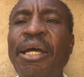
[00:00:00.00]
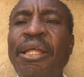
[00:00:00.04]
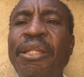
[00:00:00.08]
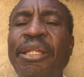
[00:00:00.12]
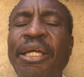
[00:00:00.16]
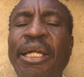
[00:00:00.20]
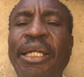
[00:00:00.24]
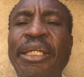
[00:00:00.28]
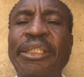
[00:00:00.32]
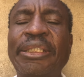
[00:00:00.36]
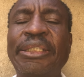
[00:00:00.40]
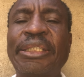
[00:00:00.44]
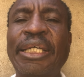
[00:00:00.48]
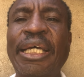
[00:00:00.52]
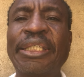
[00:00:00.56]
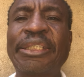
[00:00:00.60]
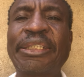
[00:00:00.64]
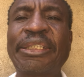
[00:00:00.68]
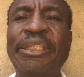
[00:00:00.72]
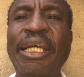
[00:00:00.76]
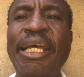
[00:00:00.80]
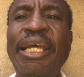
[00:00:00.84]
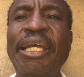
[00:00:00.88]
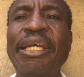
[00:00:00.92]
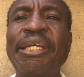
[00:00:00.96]
There is a
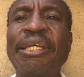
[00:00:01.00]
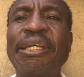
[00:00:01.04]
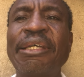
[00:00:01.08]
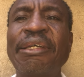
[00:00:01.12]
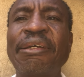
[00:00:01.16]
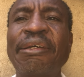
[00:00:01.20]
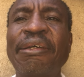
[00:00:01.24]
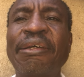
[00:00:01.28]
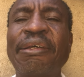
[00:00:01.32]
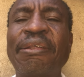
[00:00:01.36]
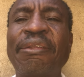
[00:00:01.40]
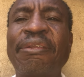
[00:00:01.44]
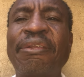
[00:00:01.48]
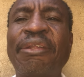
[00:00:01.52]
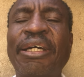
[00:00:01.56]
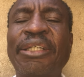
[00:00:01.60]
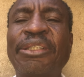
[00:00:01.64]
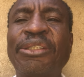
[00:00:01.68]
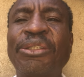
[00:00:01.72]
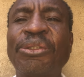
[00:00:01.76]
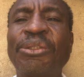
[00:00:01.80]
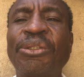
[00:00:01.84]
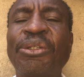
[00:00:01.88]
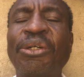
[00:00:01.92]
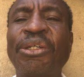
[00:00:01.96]
saying
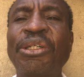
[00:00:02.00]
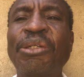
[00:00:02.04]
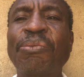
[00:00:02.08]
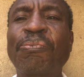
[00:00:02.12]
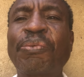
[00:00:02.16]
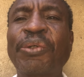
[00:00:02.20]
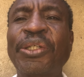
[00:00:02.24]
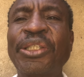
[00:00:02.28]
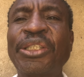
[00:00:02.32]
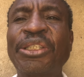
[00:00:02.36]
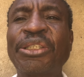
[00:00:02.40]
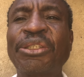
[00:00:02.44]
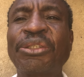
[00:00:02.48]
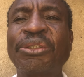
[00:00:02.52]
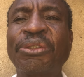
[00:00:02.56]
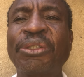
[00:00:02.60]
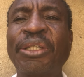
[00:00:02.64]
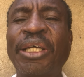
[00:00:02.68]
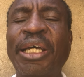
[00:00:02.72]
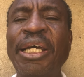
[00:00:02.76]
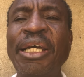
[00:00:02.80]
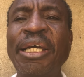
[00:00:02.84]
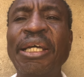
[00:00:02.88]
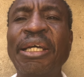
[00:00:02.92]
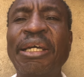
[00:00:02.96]
that you don't preach to
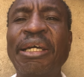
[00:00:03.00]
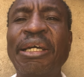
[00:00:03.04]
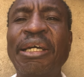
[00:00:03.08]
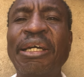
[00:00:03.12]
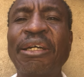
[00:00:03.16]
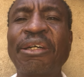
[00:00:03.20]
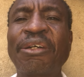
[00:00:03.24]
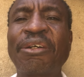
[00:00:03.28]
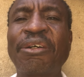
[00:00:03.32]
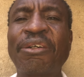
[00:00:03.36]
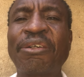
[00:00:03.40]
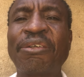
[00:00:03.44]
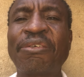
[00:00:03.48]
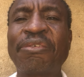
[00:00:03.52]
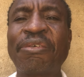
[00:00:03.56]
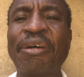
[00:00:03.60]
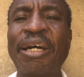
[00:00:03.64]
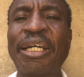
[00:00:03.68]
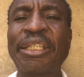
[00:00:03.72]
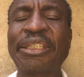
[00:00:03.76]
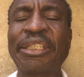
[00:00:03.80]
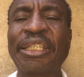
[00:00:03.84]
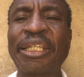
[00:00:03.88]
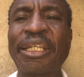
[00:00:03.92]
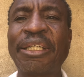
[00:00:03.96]
the
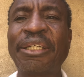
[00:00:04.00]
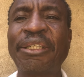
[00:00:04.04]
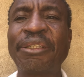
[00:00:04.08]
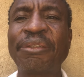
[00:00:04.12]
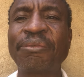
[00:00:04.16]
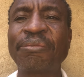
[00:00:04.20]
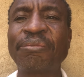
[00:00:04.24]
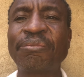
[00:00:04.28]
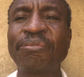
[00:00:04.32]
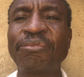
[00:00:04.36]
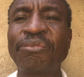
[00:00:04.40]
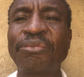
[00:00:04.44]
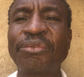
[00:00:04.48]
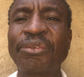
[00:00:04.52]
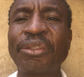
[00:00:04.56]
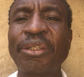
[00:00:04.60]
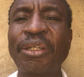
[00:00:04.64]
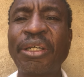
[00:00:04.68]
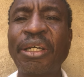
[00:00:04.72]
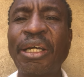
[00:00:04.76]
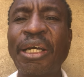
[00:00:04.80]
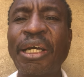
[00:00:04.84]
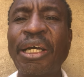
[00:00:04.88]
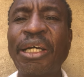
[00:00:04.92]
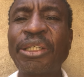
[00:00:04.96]
converted.
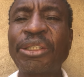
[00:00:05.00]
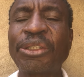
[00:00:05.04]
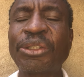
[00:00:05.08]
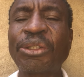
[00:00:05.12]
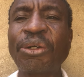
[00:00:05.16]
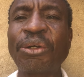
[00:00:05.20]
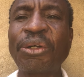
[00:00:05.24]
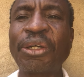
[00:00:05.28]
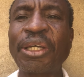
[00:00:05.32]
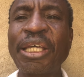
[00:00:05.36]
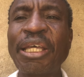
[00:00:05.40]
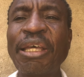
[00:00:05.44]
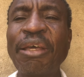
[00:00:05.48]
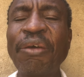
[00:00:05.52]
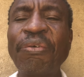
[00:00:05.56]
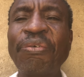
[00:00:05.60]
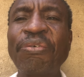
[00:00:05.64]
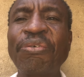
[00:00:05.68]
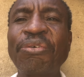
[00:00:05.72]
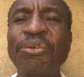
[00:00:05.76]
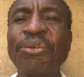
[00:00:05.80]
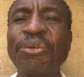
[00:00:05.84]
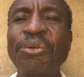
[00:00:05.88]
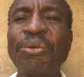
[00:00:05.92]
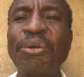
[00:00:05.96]
So
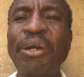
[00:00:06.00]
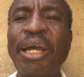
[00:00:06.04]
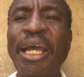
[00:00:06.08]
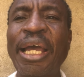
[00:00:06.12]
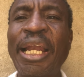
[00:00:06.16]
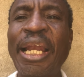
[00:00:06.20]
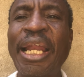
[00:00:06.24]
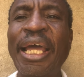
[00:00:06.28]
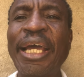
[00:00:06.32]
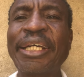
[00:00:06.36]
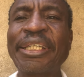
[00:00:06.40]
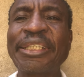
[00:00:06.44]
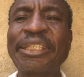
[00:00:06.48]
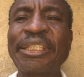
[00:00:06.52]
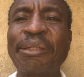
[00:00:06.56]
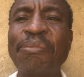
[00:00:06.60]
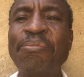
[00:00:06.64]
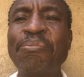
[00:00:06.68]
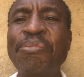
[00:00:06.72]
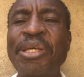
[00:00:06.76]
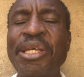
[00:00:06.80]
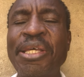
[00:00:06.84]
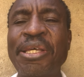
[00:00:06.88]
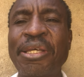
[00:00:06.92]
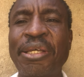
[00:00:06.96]
if you elect
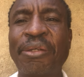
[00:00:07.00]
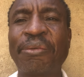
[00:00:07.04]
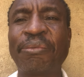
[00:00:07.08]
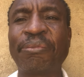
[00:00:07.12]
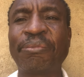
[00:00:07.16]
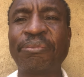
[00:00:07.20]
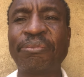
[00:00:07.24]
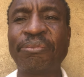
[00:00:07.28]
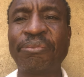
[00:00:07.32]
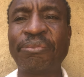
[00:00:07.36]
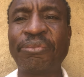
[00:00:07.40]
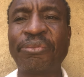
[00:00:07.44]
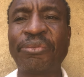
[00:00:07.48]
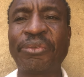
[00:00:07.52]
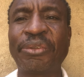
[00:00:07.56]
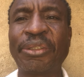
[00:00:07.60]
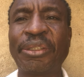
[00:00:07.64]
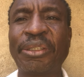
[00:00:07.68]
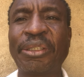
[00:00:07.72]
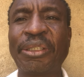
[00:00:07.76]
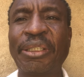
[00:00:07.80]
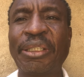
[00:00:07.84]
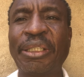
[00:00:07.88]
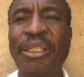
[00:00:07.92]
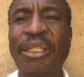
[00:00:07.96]
me
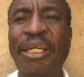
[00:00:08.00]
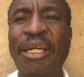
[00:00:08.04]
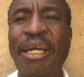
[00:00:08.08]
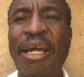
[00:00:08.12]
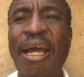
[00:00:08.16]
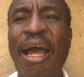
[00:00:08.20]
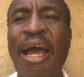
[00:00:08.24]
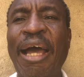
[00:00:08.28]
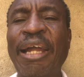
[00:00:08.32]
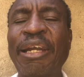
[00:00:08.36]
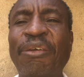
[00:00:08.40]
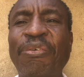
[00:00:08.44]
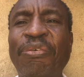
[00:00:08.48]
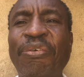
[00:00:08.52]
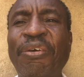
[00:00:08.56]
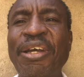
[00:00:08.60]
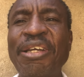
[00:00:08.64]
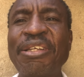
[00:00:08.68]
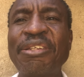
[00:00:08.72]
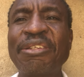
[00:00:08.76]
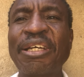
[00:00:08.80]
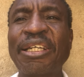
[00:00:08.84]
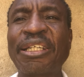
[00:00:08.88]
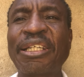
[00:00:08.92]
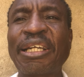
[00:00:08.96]
and
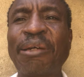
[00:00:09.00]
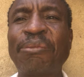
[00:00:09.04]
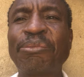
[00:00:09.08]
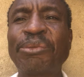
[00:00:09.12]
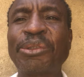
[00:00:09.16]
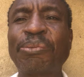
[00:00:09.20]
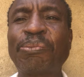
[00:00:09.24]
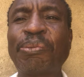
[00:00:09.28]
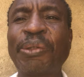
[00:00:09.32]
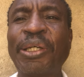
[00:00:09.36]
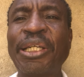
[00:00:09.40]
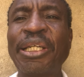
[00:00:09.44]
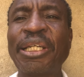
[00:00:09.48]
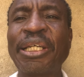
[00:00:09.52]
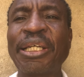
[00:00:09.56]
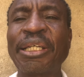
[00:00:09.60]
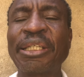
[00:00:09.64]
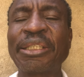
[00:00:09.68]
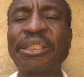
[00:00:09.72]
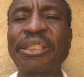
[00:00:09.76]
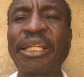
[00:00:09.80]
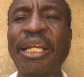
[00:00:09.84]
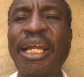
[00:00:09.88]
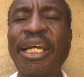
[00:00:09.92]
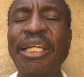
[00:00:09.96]
find that I'm
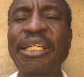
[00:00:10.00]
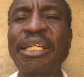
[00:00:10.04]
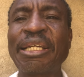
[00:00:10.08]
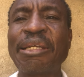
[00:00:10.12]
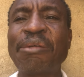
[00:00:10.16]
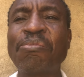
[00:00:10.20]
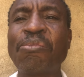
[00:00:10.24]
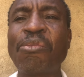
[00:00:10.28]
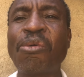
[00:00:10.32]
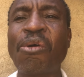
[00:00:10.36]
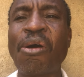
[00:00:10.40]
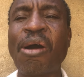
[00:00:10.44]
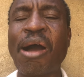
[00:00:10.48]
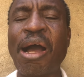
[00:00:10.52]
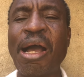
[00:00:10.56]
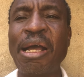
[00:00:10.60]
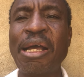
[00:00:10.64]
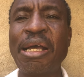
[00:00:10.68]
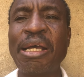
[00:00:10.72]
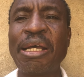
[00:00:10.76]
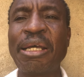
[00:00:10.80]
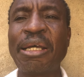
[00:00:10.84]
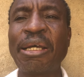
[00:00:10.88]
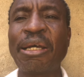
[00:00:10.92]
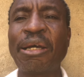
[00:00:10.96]
spending slightly more
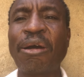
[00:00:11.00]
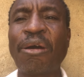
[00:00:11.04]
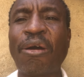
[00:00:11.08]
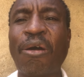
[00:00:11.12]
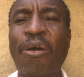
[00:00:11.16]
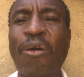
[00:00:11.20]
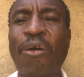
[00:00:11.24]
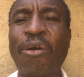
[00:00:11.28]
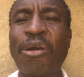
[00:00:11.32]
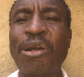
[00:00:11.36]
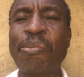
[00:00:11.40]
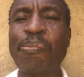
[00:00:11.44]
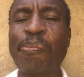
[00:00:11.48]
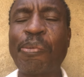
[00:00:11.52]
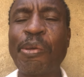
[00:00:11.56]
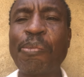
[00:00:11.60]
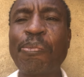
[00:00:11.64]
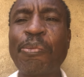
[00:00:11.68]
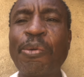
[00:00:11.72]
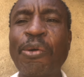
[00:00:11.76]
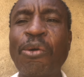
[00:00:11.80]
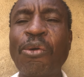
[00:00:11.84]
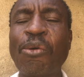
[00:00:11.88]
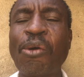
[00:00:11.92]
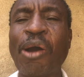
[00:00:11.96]
on
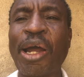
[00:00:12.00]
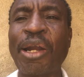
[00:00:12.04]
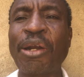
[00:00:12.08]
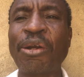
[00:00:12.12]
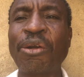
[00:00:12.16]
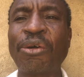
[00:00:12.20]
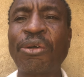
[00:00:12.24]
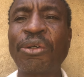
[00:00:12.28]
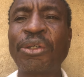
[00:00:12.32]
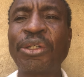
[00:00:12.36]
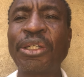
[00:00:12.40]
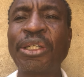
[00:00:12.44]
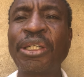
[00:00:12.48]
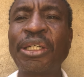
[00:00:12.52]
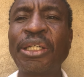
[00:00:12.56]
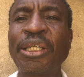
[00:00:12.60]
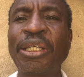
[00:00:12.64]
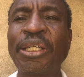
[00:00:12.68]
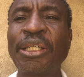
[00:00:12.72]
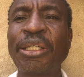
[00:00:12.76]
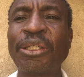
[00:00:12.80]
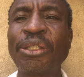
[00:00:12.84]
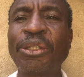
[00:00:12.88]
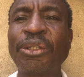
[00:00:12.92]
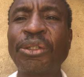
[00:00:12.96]
people who are known
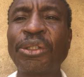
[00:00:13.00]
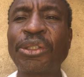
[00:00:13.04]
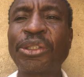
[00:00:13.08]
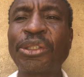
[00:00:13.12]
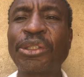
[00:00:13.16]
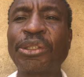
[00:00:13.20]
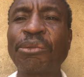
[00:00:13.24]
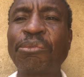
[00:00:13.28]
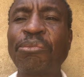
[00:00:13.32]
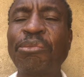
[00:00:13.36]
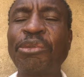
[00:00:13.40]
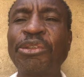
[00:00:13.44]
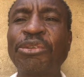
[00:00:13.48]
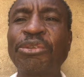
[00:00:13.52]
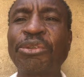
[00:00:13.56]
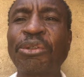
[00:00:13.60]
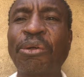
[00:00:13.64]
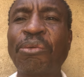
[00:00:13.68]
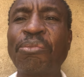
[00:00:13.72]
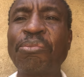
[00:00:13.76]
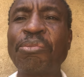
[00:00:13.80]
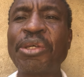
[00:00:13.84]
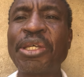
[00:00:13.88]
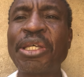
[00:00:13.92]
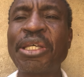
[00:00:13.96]
not to be
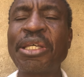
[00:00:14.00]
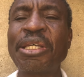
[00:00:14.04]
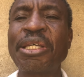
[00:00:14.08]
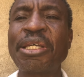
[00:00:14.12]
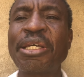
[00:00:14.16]
for me,